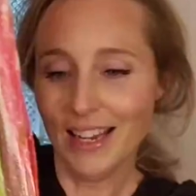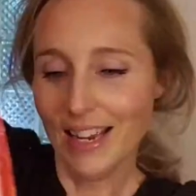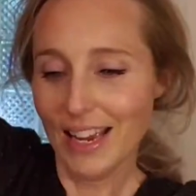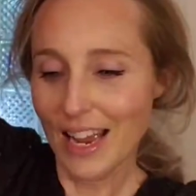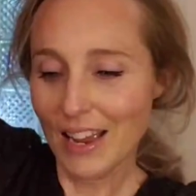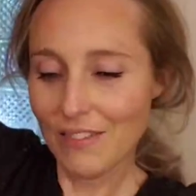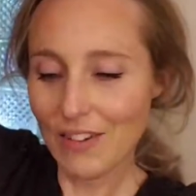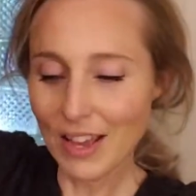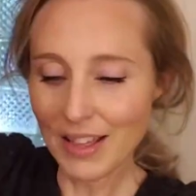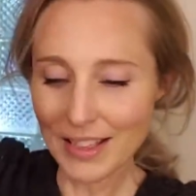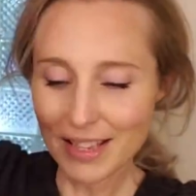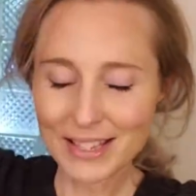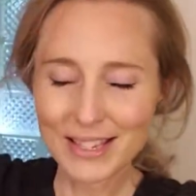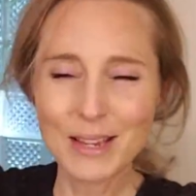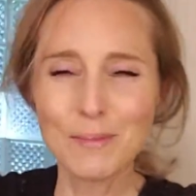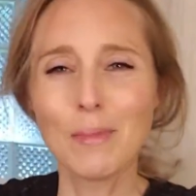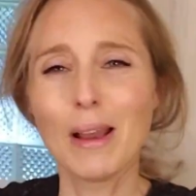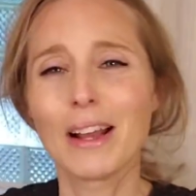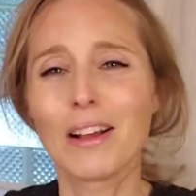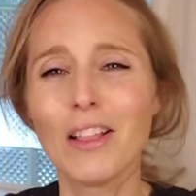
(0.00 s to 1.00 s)
I've had this
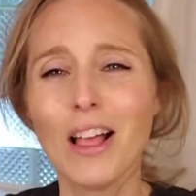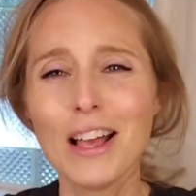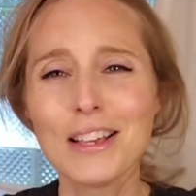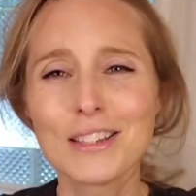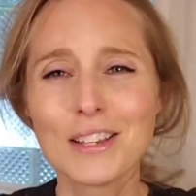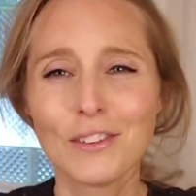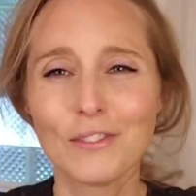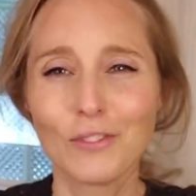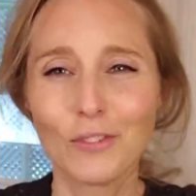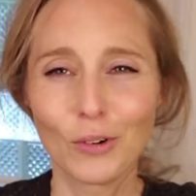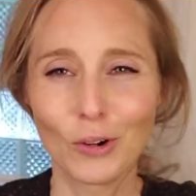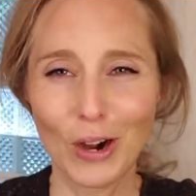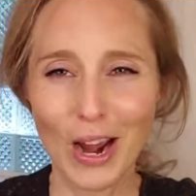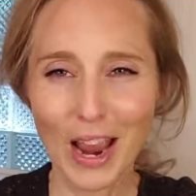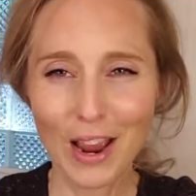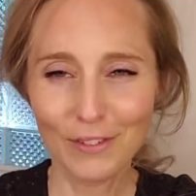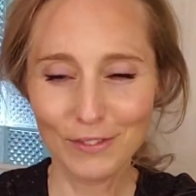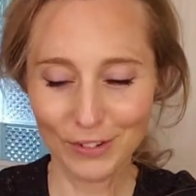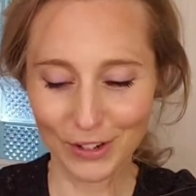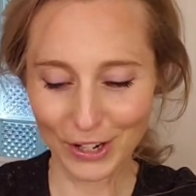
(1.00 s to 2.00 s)
in my closet
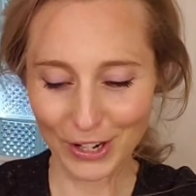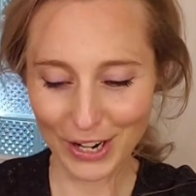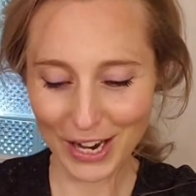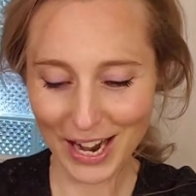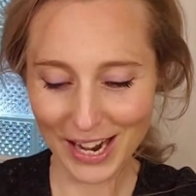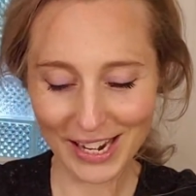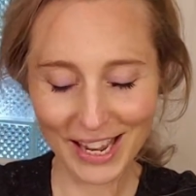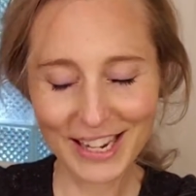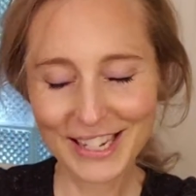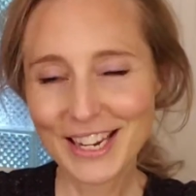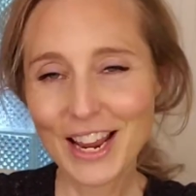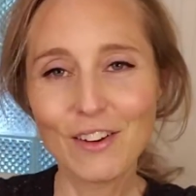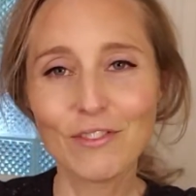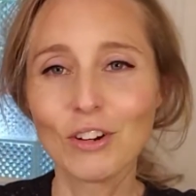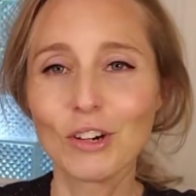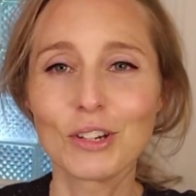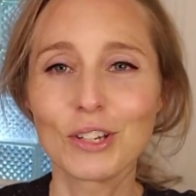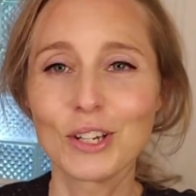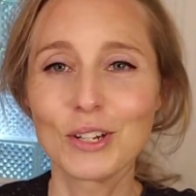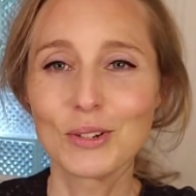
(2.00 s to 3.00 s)
forever and I never
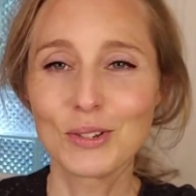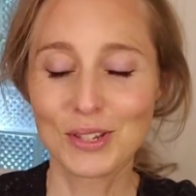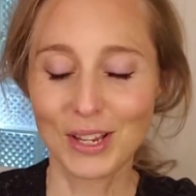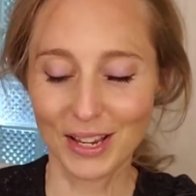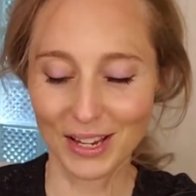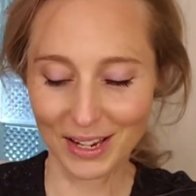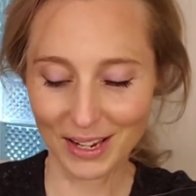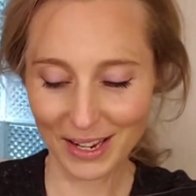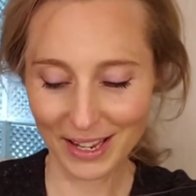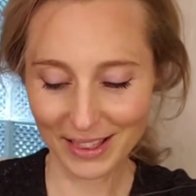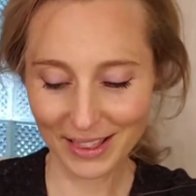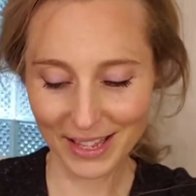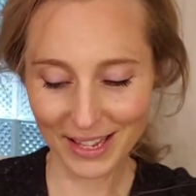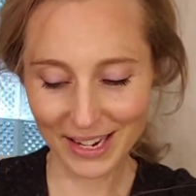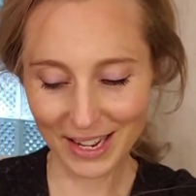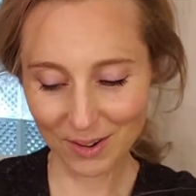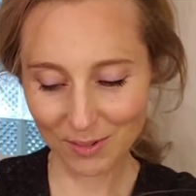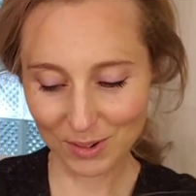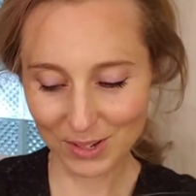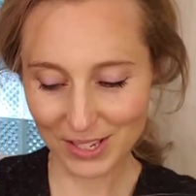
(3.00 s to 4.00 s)
use it. And then
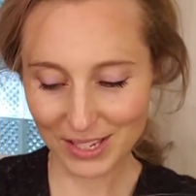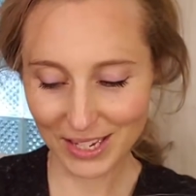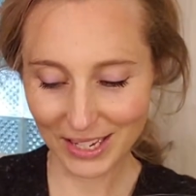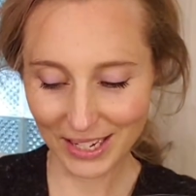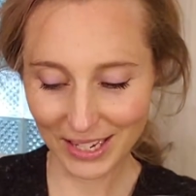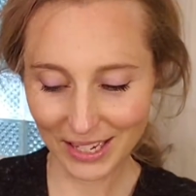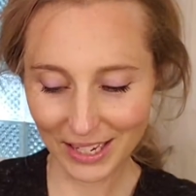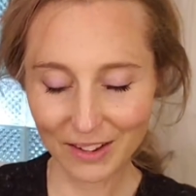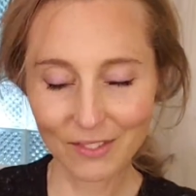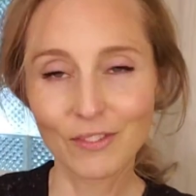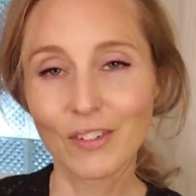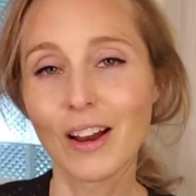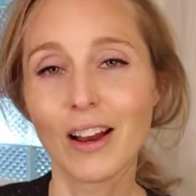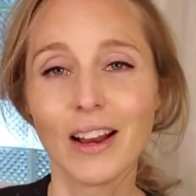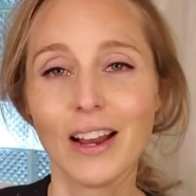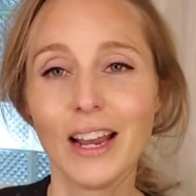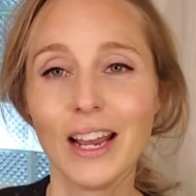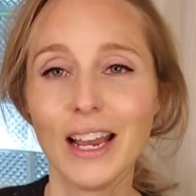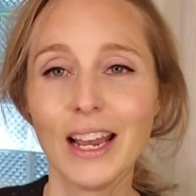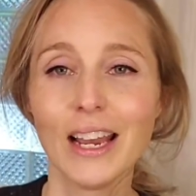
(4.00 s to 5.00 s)
I was thinking of
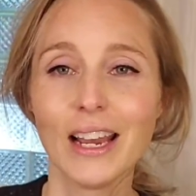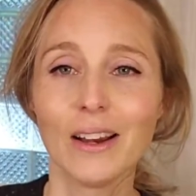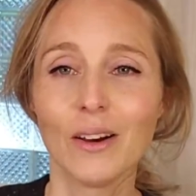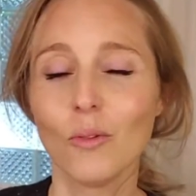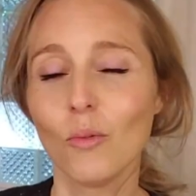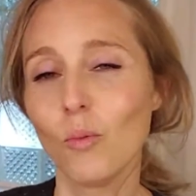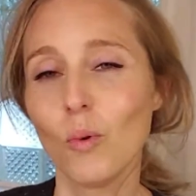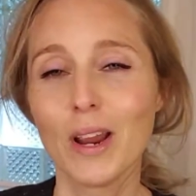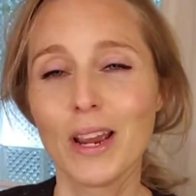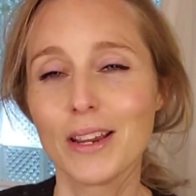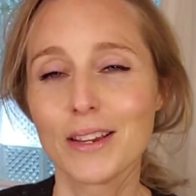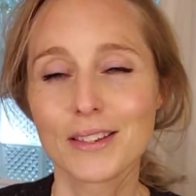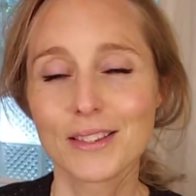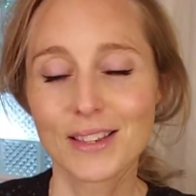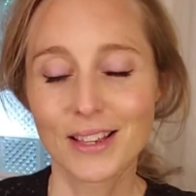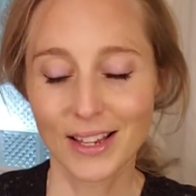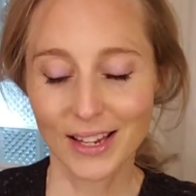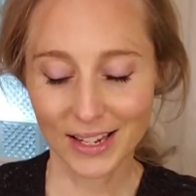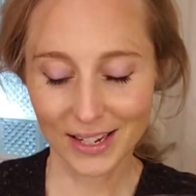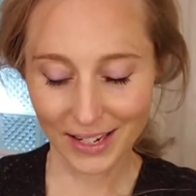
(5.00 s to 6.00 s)
ways
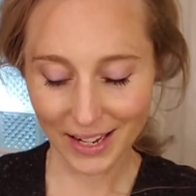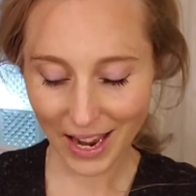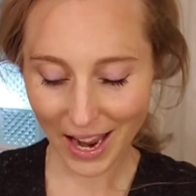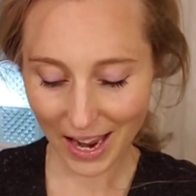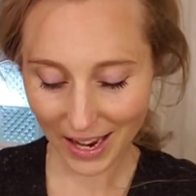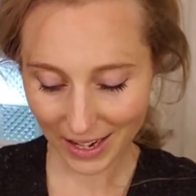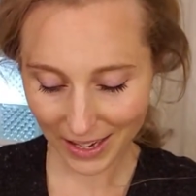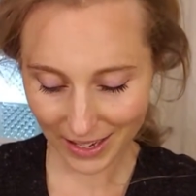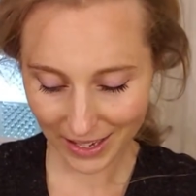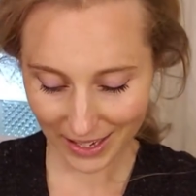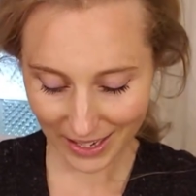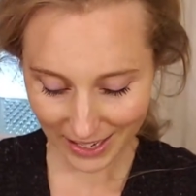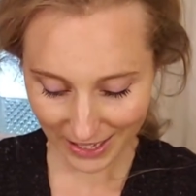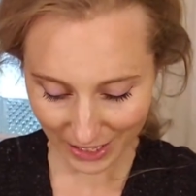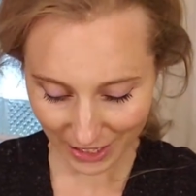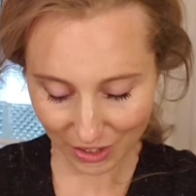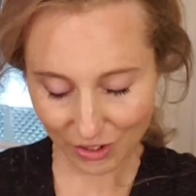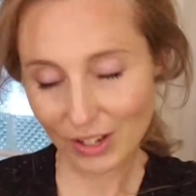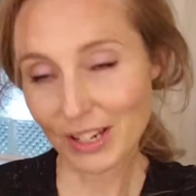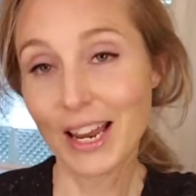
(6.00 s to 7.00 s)
that
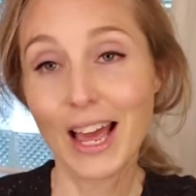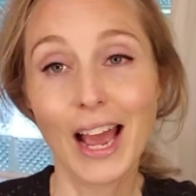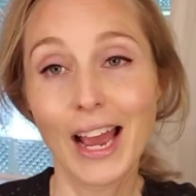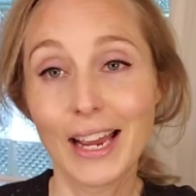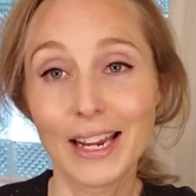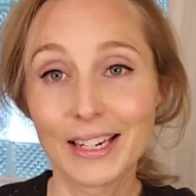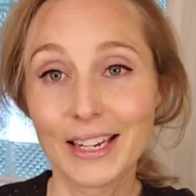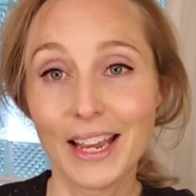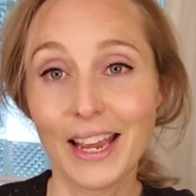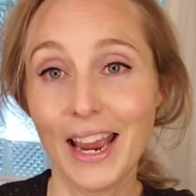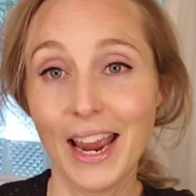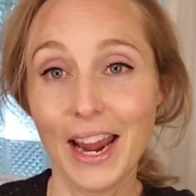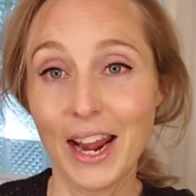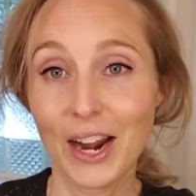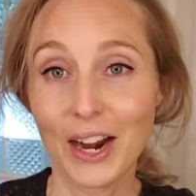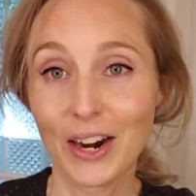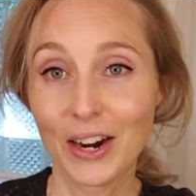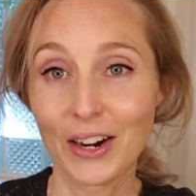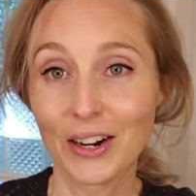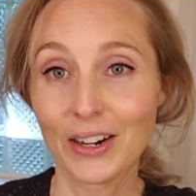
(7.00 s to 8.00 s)
you could hide
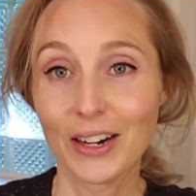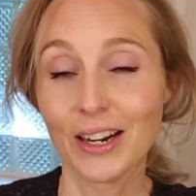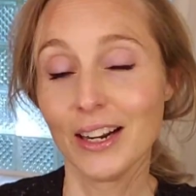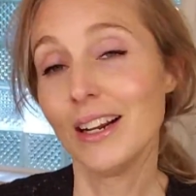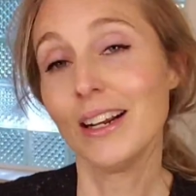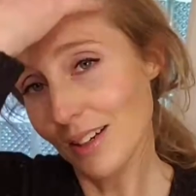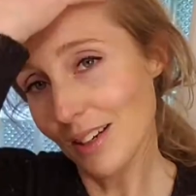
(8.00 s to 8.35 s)
hair